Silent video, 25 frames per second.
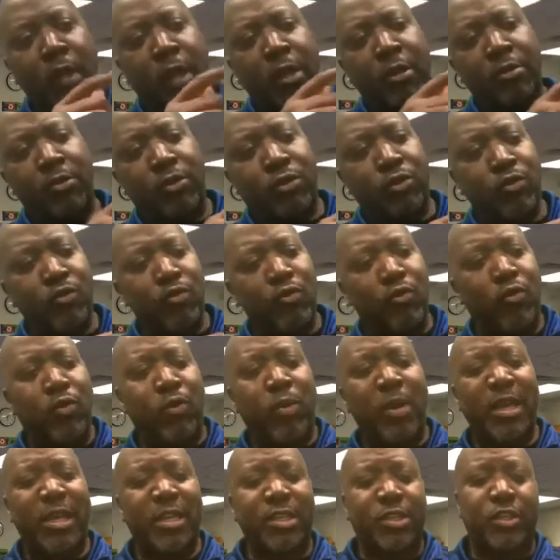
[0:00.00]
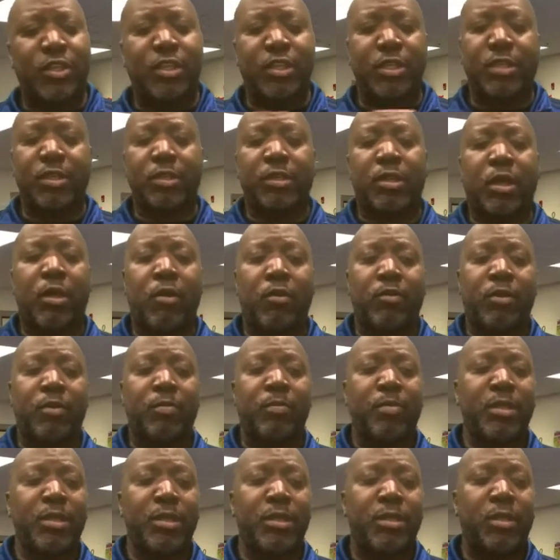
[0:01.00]
2 questions on a
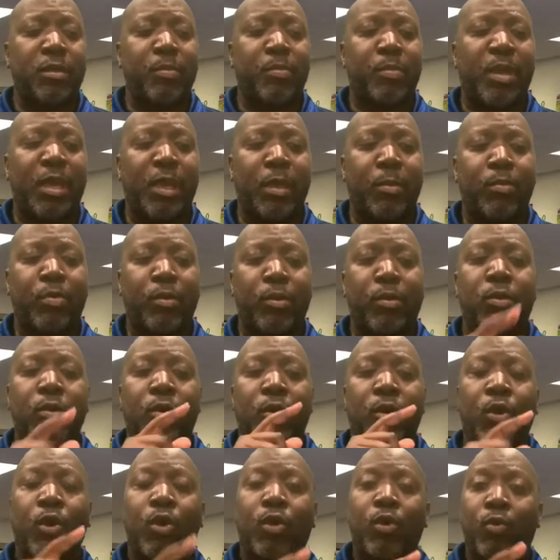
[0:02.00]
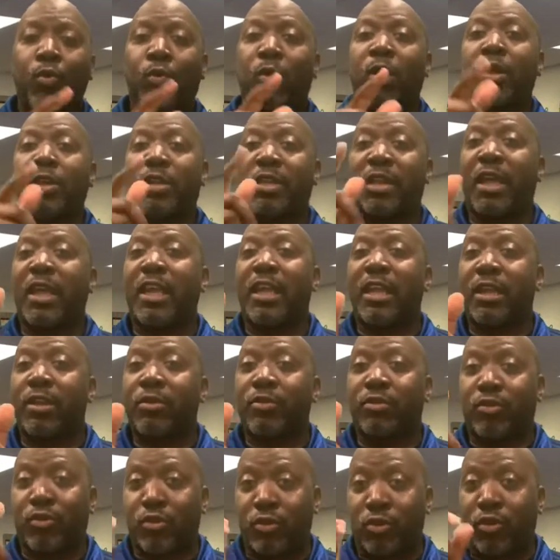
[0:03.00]
piece of paper with the
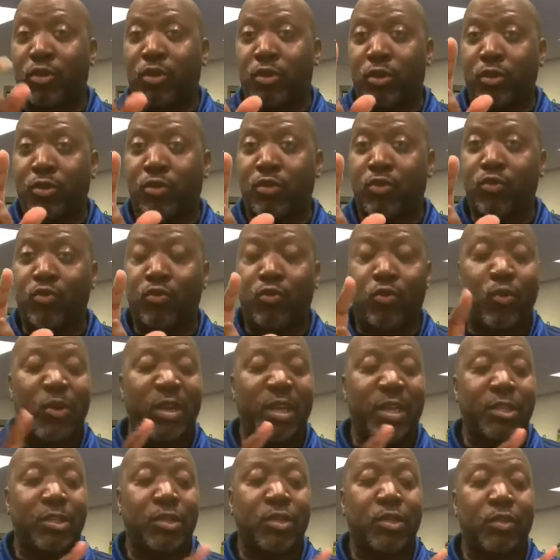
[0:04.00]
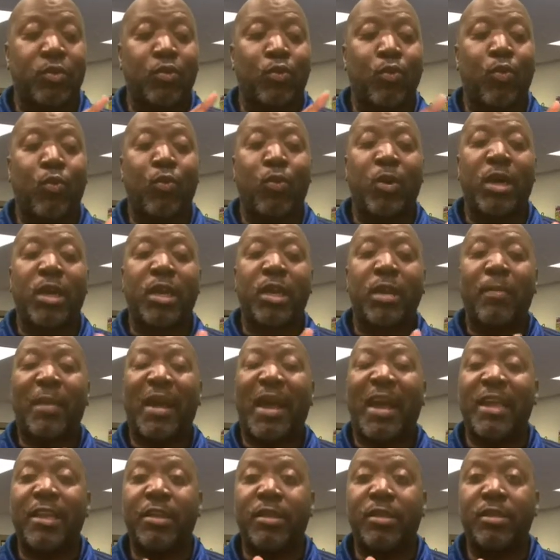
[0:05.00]
answers to the 2 questions. What am
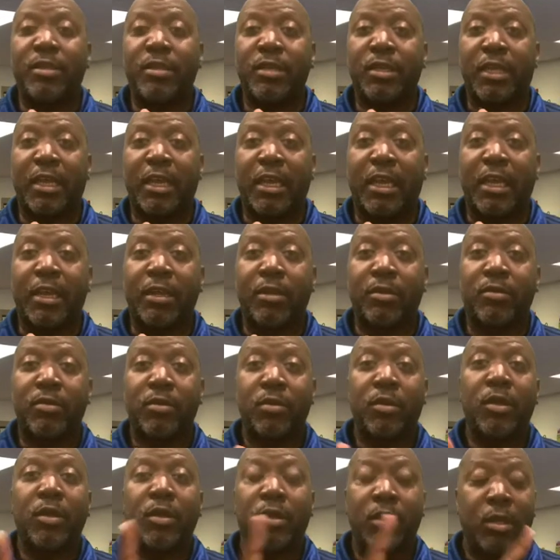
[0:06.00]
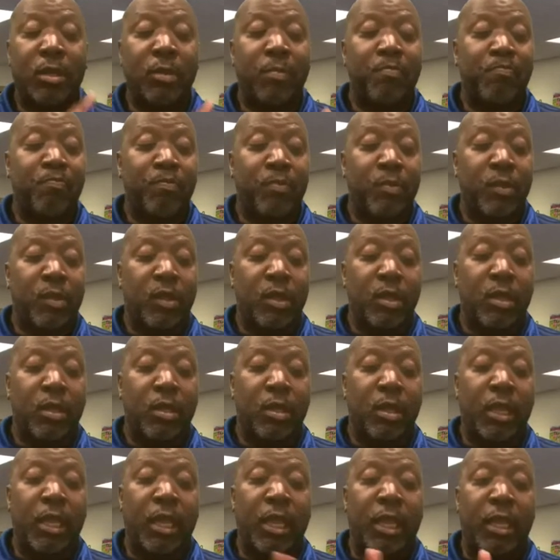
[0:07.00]
I good at?
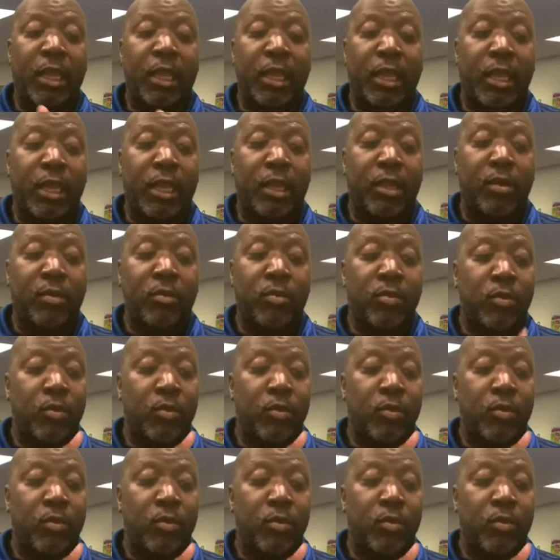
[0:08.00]
And